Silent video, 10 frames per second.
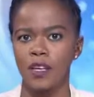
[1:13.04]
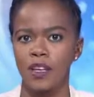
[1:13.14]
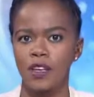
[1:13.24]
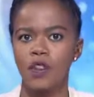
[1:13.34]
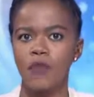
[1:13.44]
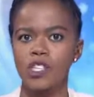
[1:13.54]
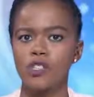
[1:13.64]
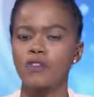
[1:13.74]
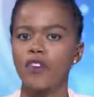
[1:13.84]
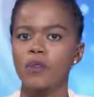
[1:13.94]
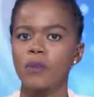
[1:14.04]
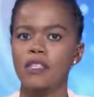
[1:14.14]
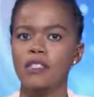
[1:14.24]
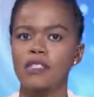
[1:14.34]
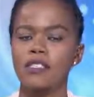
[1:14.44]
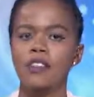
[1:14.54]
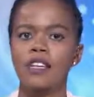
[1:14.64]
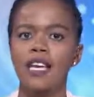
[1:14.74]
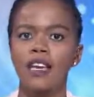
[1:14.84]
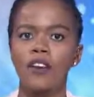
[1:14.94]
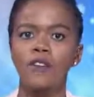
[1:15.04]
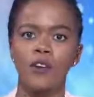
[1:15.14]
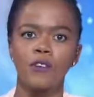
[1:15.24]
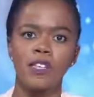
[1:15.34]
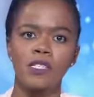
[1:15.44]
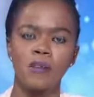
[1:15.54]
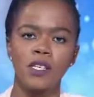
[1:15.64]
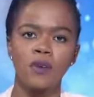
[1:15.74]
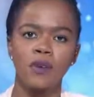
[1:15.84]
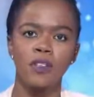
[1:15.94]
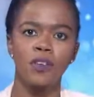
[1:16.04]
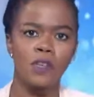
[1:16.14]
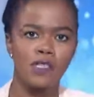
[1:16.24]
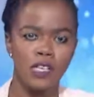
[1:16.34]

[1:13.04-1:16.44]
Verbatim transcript: And Russian Foreign Minister Sergei Lavrov has met with U.S.